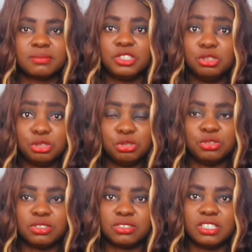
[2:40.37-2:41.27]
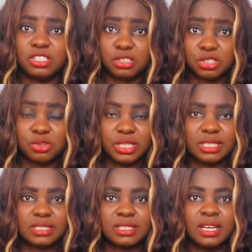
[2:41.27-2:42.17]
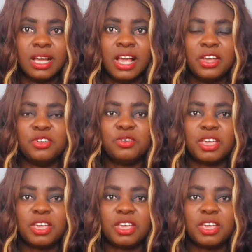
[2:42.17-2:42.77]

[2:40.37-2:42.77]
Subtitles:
You choose, it's your choice. You know,